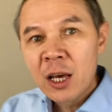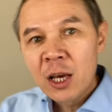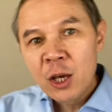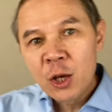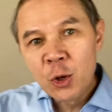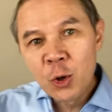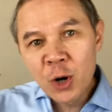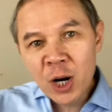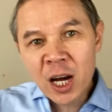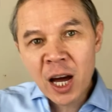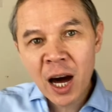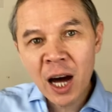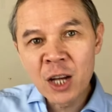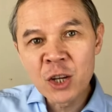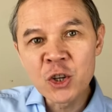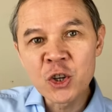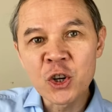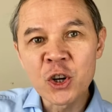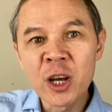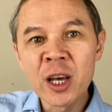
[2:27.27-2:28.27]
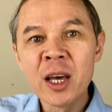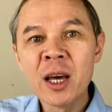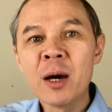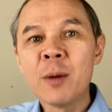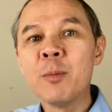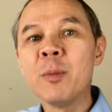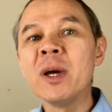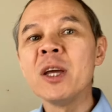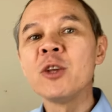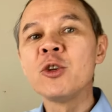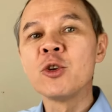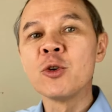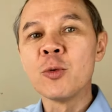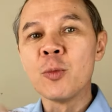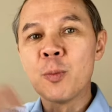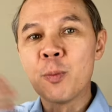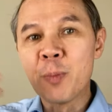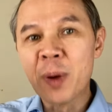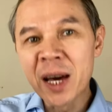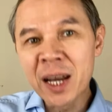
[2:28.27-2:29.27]
Your country may do
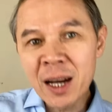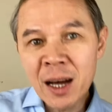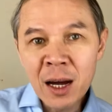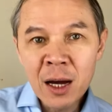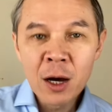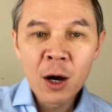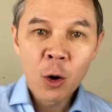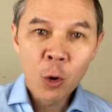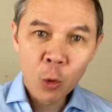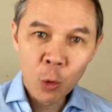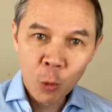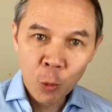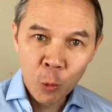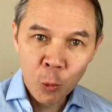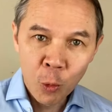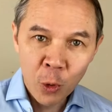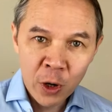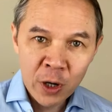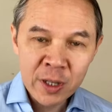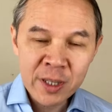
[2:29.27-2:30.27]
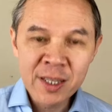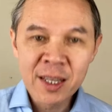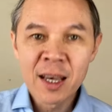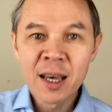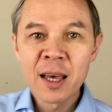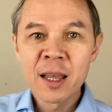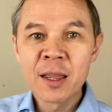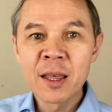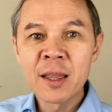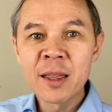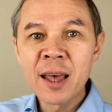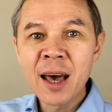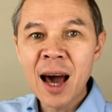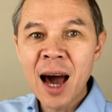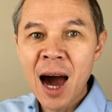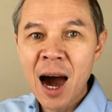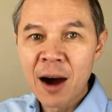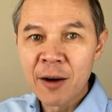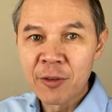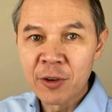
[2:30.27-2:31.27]
better or worse than the
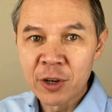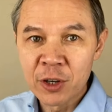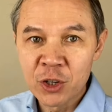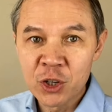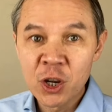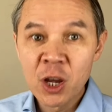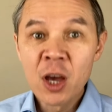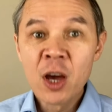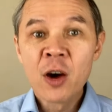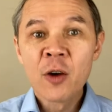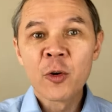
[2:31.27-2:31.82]
average.